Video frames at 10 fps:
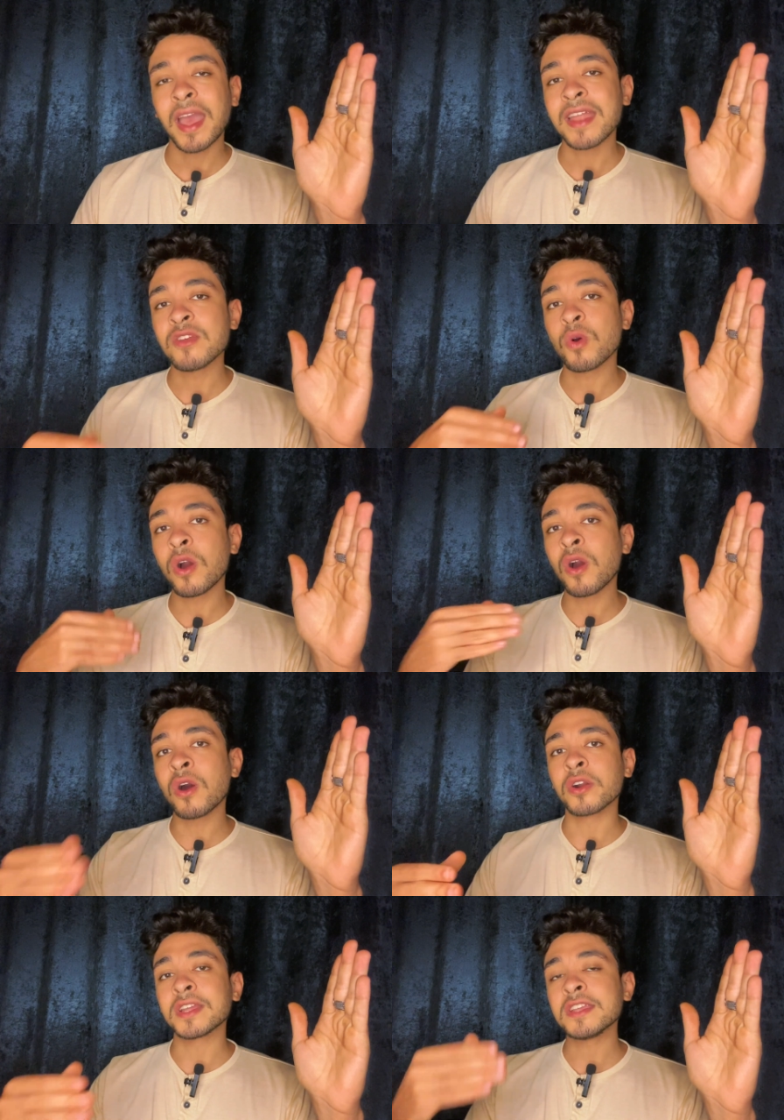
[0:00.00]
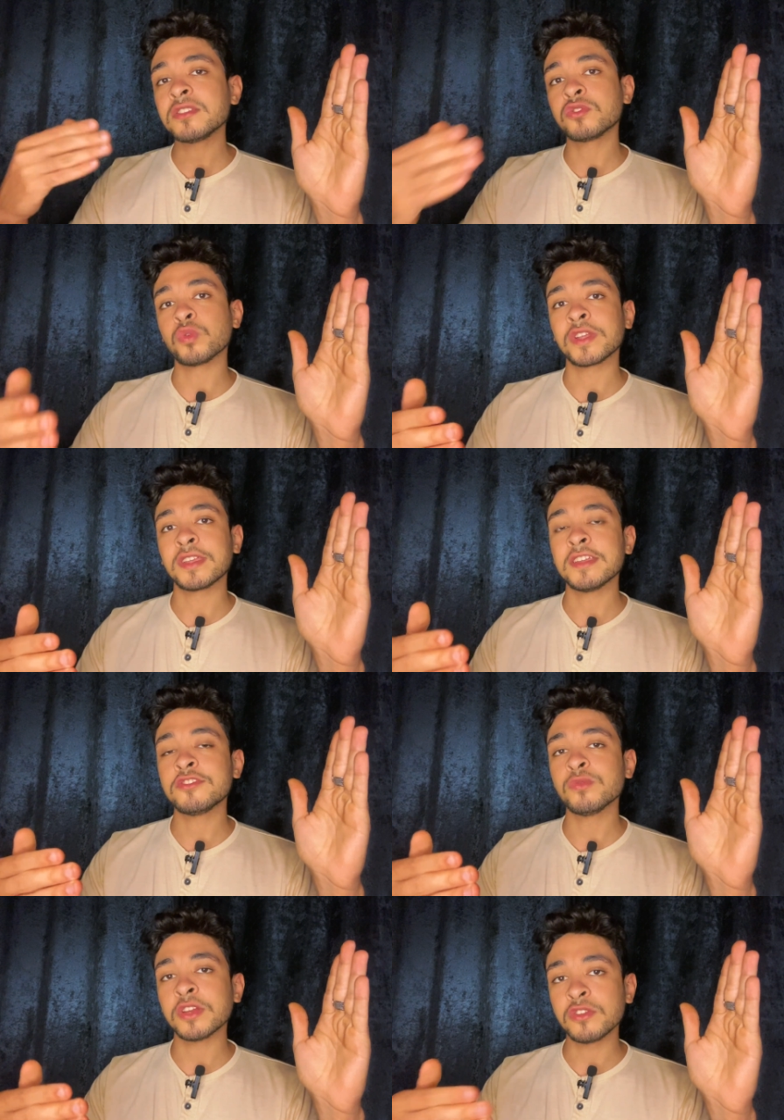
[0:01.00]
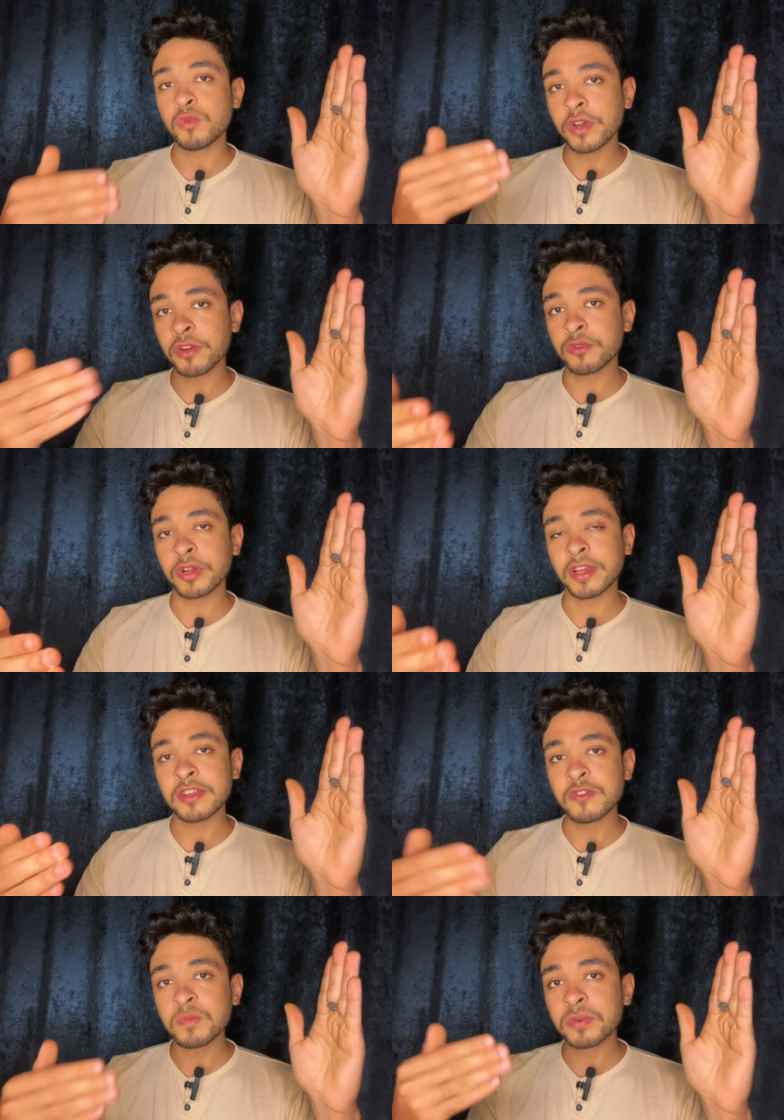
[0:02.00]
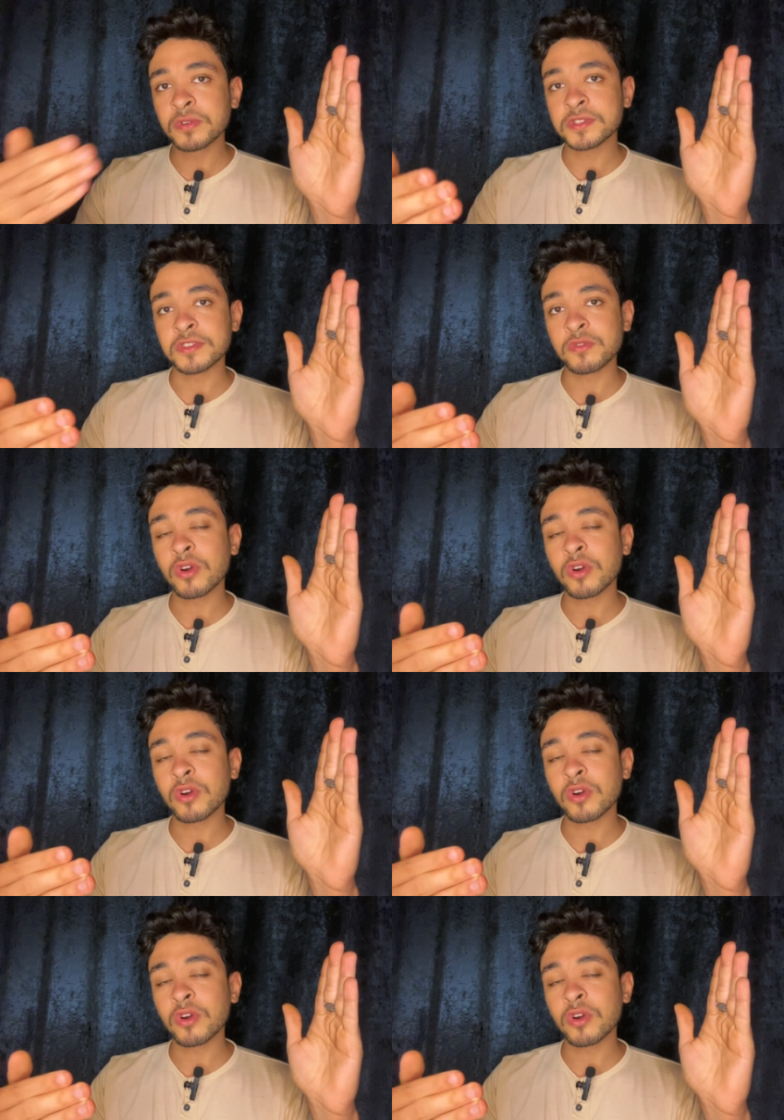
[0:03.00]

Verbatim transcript: and you are entering into a new era, a new person.